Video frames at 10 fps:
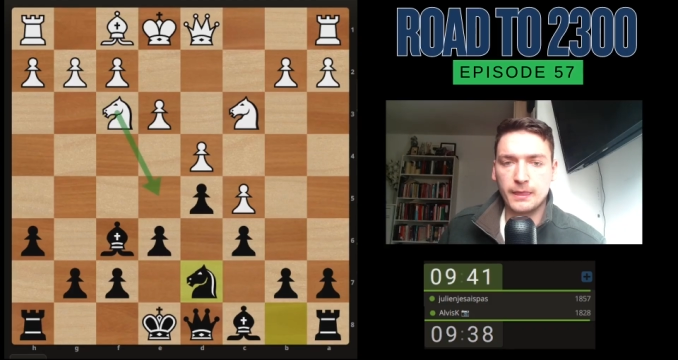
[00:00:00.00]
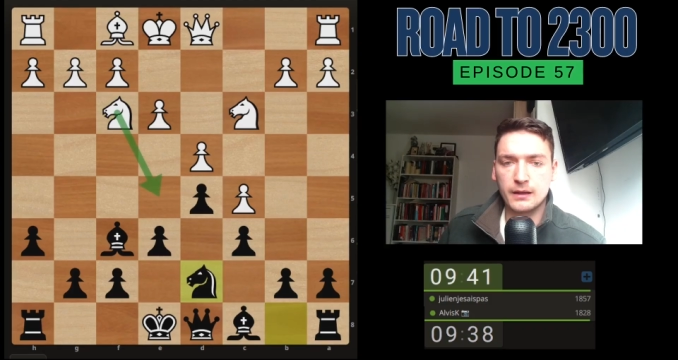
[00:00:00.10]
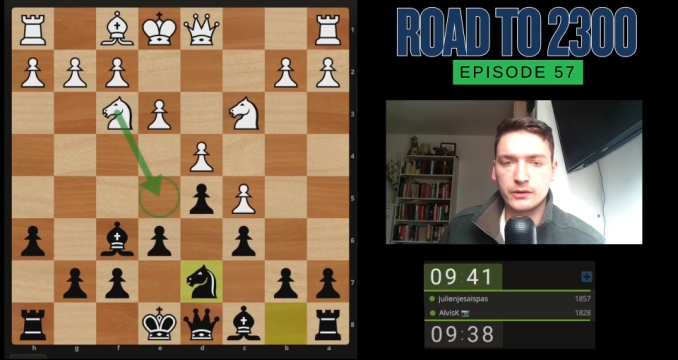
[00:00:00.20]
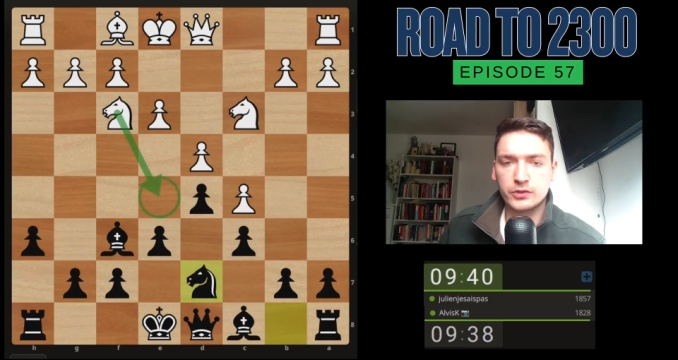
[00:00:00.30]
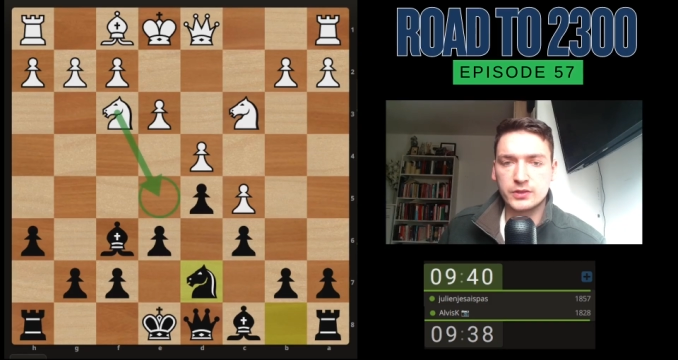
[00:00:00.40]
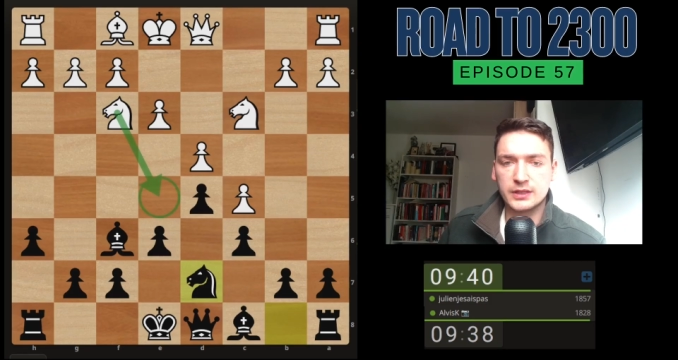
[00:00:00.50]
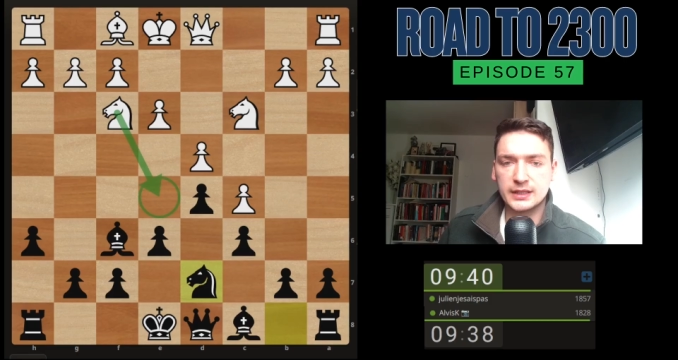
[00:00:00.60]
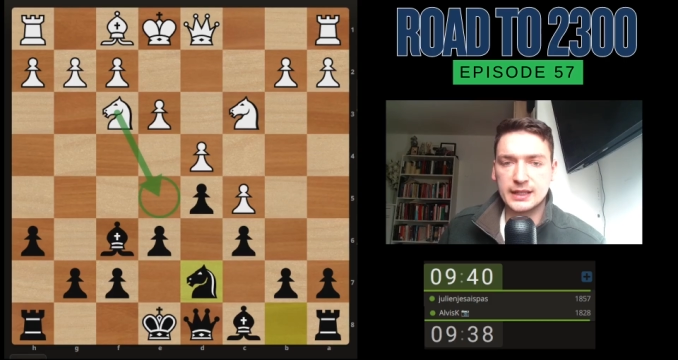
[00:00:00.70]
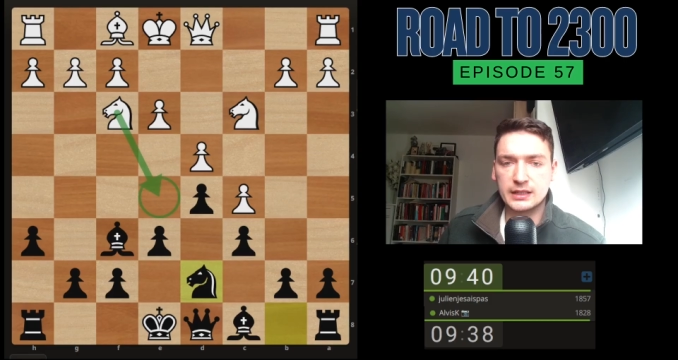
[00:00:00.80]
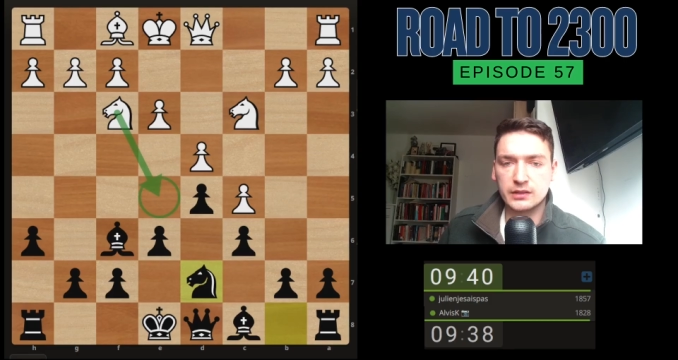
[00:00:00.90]
Just in
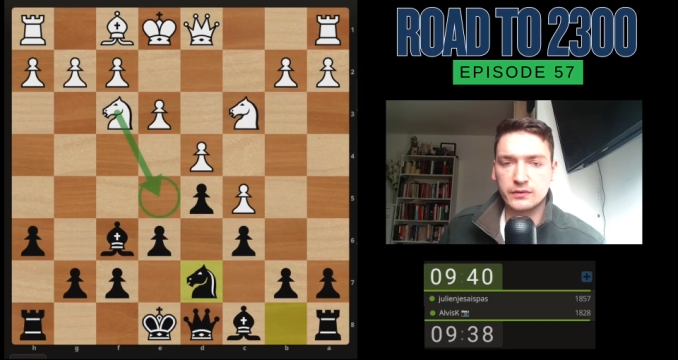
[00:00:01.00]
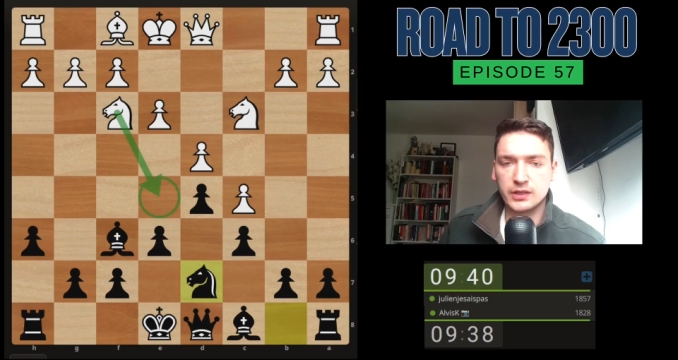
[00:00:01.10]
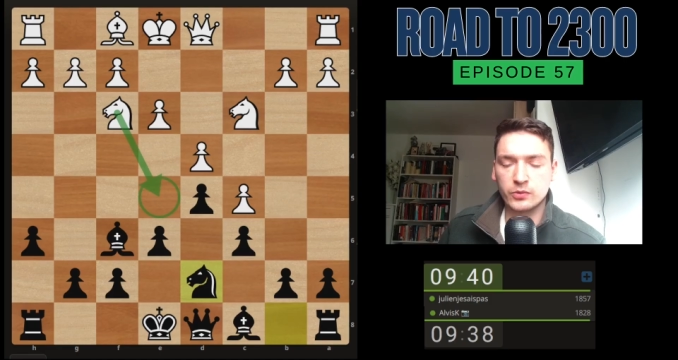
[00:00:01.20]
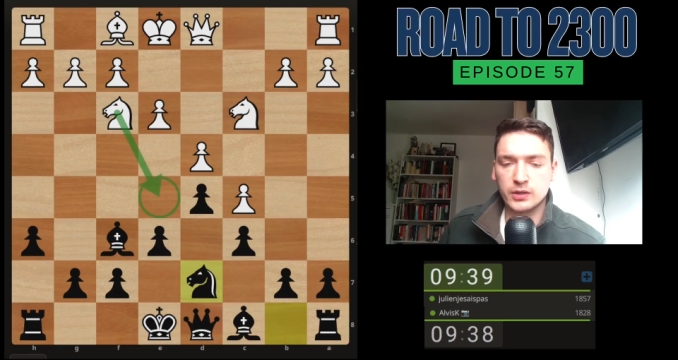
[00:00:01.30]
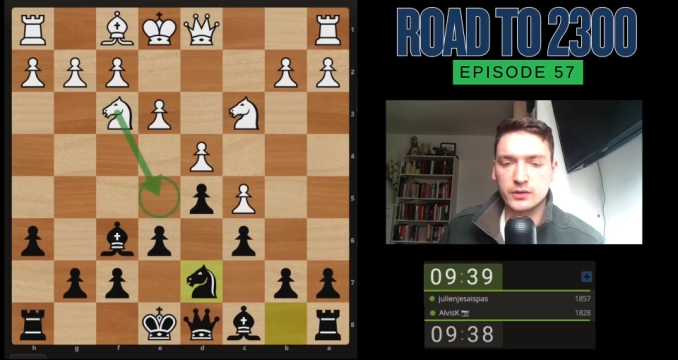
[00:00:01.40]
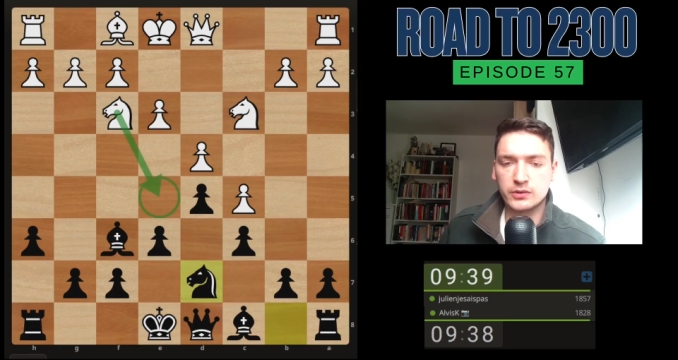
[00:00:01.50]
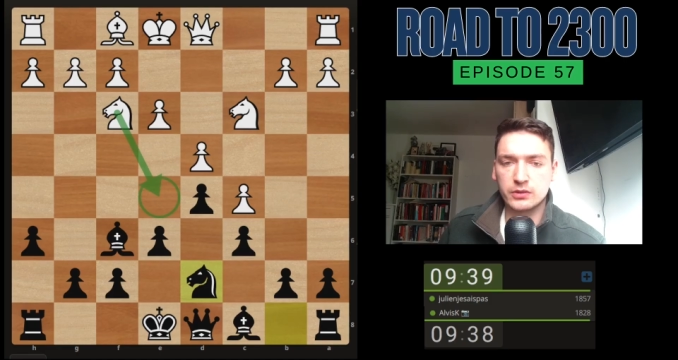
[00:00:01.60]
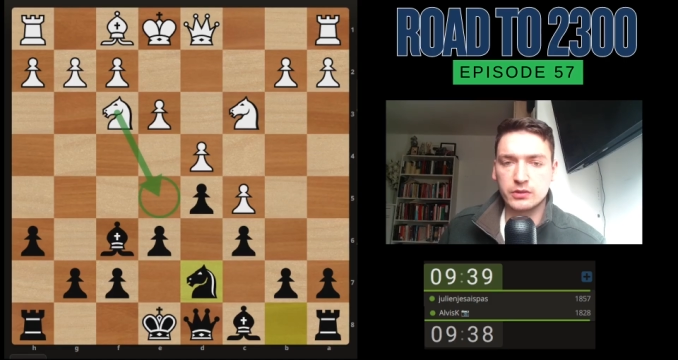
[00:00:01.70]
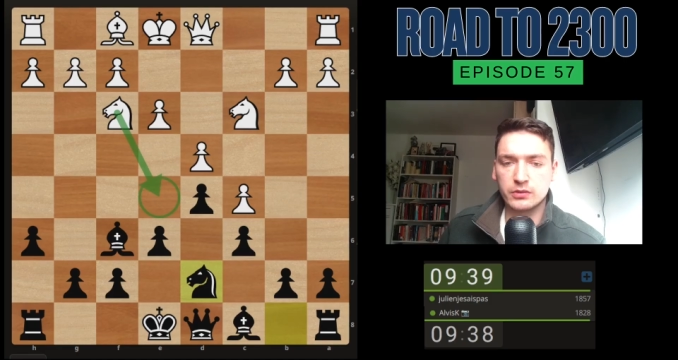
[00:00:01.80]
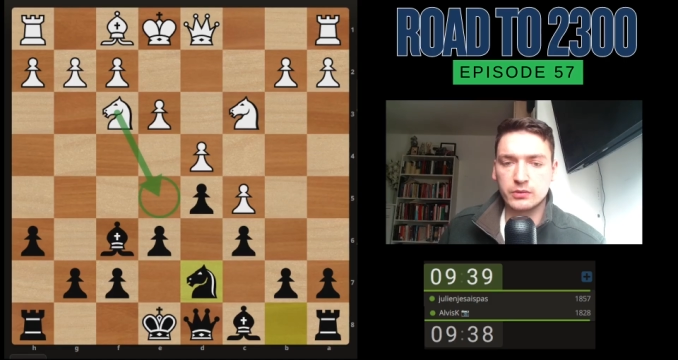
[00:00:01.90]
case if he wants
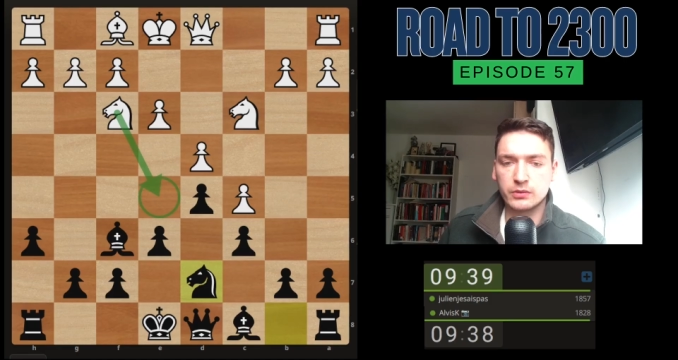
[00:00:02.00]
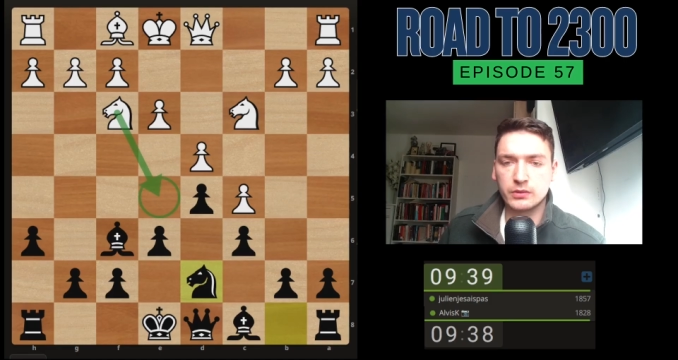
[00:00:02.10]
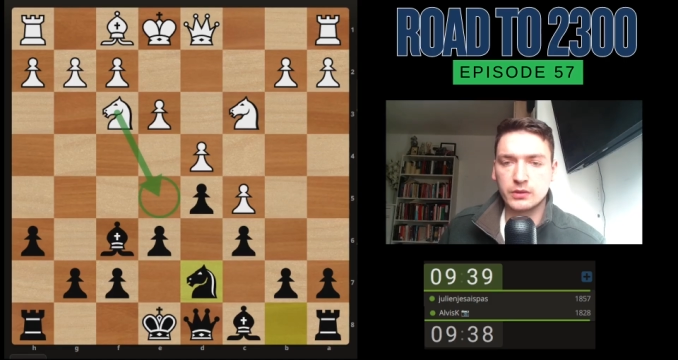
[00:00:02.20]
to